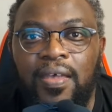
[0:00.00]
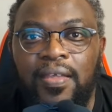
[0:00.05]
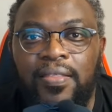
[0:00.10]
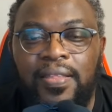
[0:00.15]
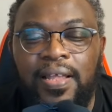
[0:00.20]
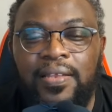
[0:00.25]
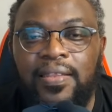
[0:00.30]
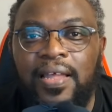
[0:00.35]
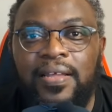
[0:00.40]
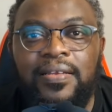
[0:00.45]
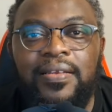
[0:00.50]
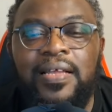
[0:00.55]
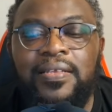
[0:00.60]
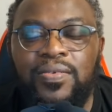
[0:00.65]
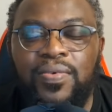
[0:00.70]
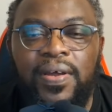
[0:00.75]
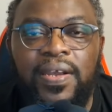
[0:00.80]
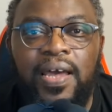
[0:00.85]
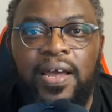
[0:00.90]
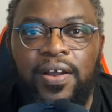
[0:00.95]
That's
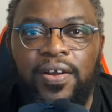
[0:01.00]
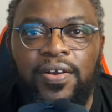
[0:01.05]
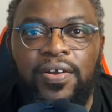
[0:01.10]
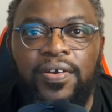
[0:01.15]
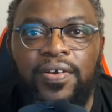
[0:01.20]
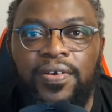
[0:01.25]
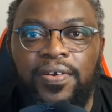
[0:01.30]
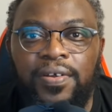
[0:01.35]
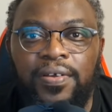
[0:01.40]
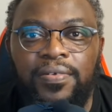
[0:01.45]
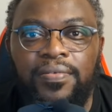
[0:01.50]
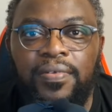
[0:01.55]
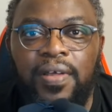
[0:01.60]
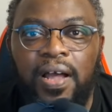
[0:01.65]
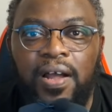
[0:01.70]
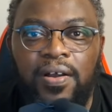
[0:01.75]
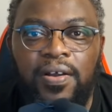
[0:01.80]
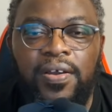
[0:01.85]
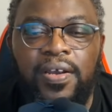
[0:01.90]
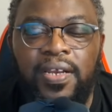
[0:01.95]
what I heard.
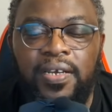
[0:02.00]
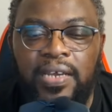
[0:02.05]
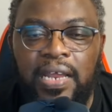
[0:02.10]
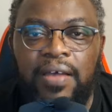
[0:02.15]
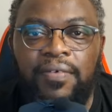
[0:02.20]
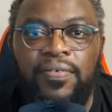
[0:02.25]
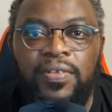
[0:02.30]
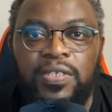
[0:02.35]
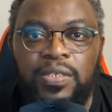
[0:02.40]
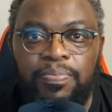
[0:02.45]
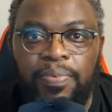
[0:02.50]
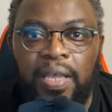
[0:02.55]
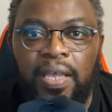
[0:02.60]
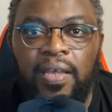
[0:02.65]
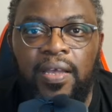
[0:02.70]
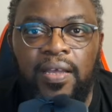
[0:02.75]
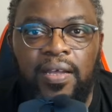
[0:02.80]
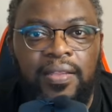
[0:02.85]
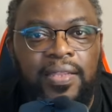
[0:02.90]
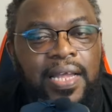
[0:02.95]
I heard a devil
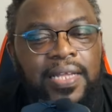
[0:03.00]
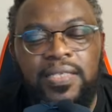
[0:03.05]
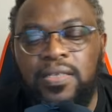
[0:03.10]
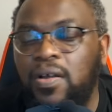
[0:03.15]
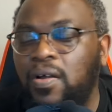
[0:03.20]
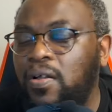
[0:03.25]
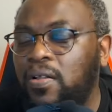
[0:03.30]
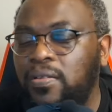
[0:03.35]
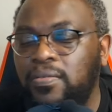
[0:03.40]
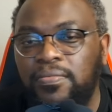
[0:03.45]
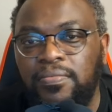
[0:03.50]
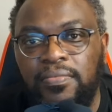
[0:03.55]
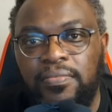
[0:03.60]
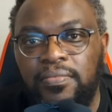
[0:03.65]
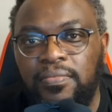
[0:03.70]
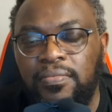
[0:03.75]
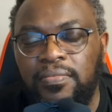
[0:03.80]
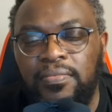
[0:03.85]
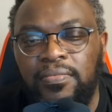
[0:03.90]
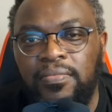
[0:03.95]
speak. That's all.
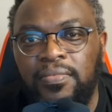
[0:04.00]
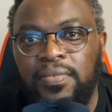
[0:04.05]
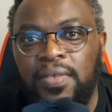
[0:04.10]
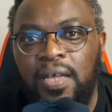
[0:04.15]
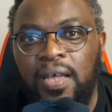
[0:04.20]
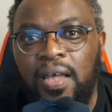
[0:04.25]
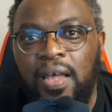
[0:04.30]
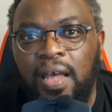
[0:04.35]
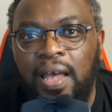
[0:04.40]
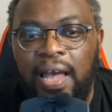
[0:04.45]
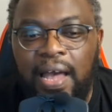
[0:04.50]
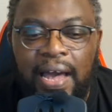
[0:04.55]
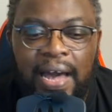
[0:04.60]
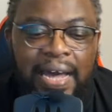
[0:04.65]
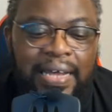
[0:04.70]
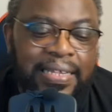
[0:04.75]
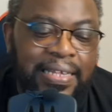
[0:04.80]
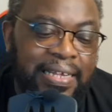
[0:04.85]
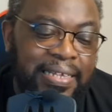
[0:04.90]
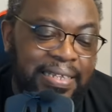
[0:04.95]

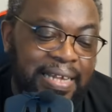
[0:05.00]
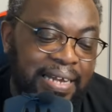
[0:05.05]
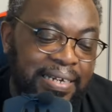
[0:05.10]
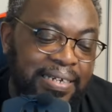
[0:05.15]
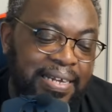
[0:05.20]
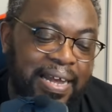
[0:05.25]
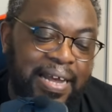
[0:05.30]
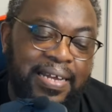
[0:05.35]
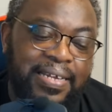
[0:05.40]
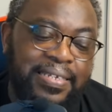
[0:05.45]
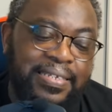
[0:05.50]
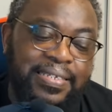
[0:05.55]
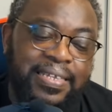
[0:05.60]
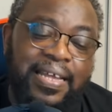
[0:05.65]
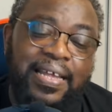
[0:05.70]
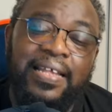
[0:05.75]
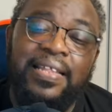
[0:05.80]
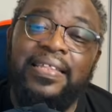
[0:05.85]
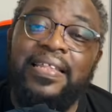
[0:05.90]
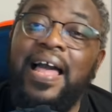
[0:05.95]
Other than that, guys,
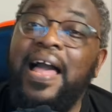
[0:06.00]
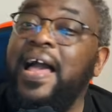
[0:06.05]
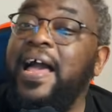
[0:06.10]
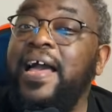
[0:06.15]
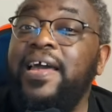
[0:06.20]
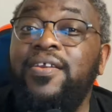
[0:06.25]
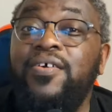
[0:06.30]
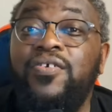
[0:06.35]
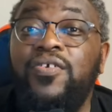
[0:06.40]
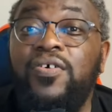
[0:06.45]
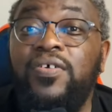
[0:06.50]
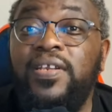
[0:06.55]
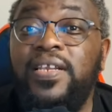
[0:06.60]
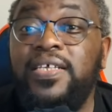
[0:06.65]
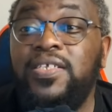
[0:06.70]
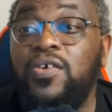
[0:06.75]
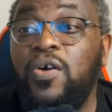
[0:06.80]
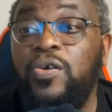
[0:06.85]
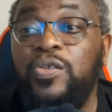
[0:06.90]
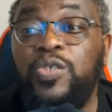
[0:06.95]
I don't know.
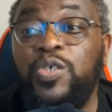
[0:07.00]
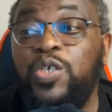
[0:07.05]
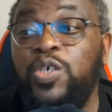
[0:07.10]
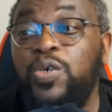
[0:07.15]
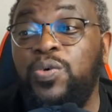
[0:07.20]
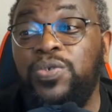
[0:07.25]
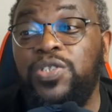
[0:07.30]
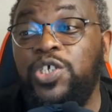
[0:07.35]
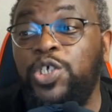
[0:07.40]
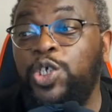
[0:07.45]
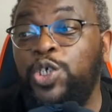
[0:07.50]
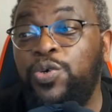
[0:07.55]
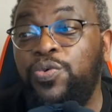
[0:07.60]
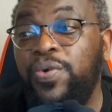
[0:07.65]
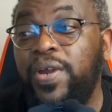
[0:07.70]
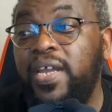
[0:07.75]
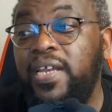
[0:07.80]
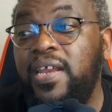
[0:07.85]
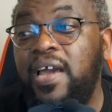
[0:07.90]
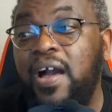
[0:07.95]
Let's continue with the
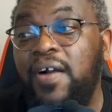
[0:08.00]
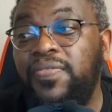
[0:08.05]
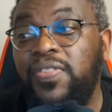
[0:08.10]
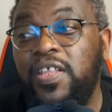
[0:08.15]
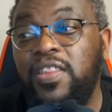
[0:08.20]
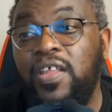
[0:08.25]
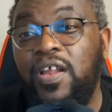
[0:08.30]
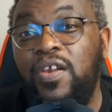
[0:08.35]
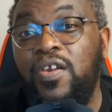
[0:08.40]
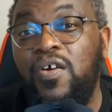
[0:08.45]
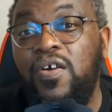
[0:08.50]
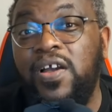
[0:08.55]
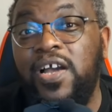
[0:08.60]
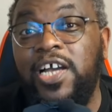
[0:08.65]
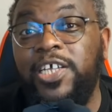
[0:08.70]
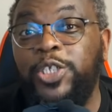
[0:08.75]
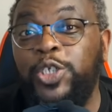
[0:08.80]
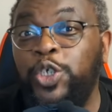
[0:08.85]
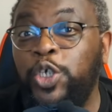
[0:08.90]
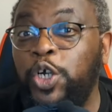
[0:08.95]
charade after the long
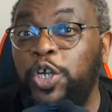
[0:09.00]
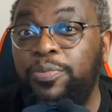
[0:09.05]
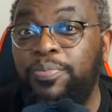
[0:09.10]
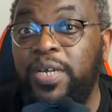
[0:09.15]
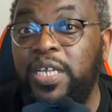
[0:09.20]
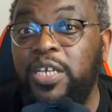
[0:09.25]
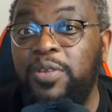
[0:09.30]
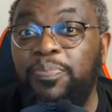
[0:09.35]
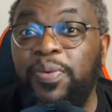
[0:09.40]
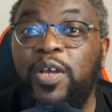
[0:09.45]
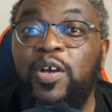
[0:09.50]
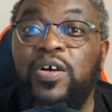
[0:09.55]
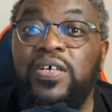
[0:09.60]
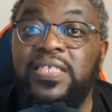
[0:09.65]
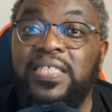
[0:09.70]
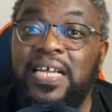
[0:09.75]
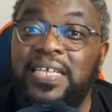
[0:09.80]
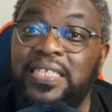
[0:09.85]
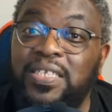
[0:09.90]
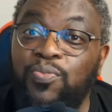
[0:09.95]
adjournment because
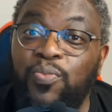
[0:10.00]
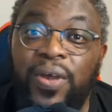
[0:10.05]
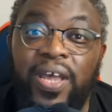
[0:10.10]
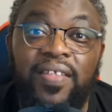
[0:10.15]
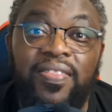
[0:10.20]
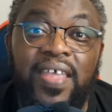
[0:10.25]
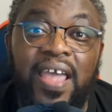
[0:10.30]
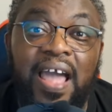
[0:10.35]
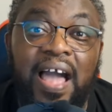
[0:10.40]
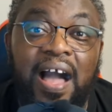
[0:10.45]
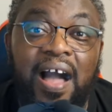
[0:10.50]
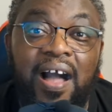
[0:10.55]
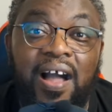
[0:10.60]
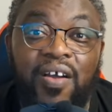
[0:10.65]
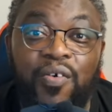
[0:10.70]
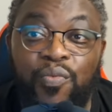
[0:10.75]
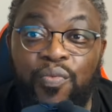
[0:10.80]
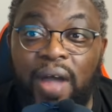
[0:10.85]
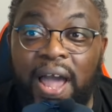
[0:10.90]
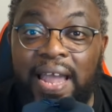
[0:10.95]
that's where they
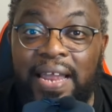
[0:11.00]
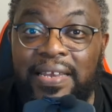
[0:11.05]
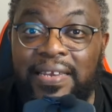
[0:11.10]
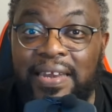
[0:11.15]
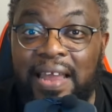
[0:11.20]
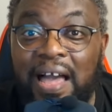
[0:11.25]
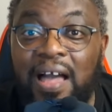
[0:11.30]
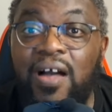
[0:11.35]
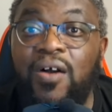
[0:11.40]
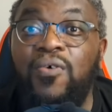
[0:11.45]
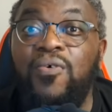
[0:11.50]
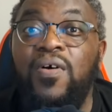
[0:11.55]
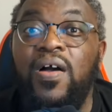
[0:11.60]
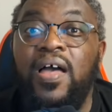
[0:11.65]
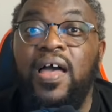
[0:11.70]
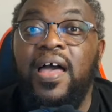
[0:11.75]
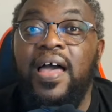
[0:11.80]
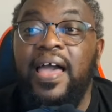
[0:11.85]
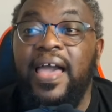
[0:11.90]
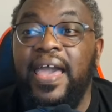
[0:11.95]
are right now.
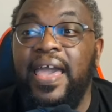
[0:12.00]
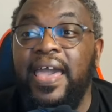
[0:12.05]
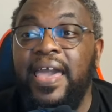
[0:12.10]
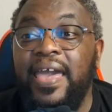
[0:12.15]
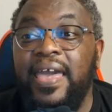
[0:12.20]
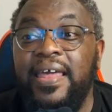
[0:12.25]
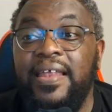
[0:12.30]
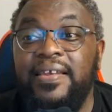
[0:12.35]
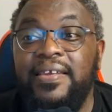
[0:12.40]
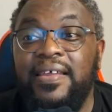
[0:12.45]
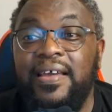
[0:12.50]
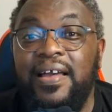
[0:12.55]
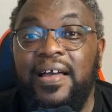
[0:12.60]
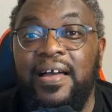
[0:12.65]
And